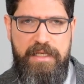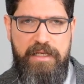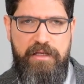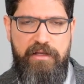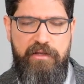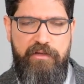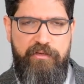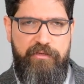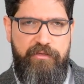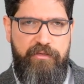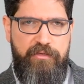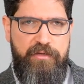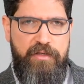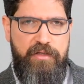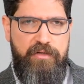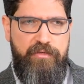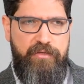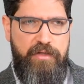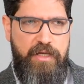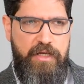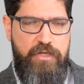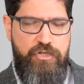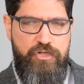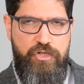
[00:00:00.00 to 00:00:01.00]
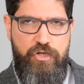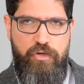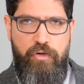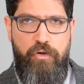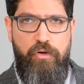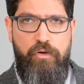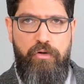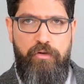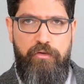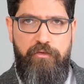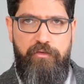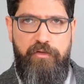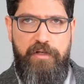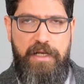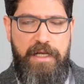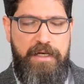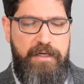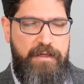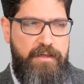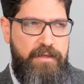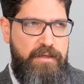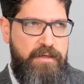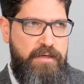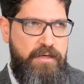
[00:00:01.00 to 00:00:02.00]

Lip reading: is these NGOs like